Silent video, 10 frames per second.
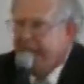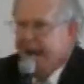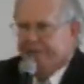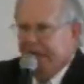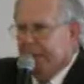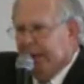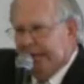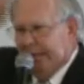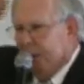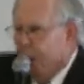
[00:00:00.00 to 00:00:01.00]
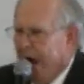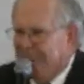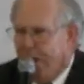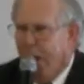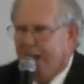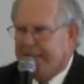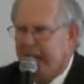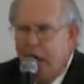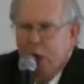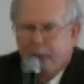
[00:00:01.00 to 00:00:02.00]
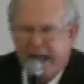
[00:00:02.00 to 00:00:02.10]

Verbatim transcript: If they would listen to one voice, we